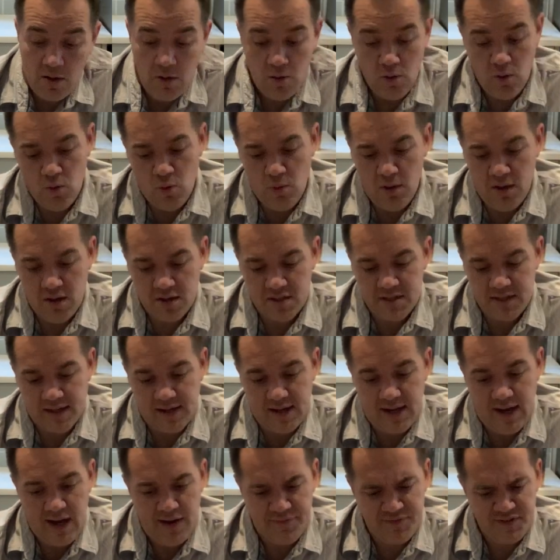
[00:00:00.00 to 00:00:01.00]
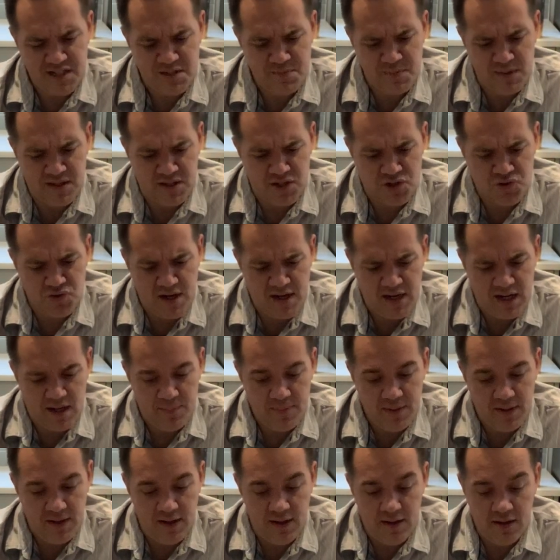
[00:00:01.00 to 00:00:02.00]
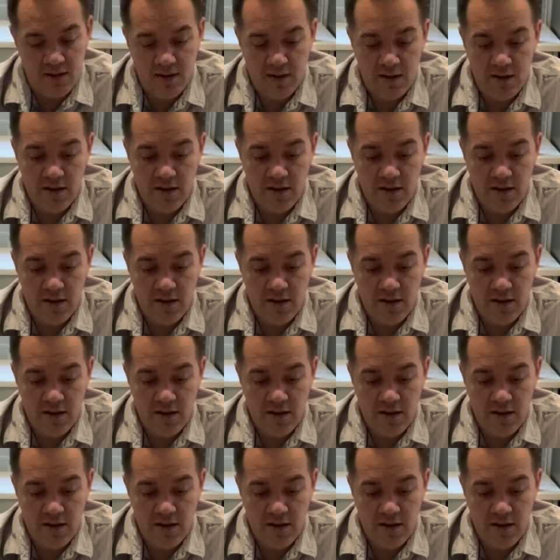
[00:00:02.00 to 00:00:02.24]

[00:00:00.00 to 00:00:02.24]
oh, it looks like I have to speed the train up here,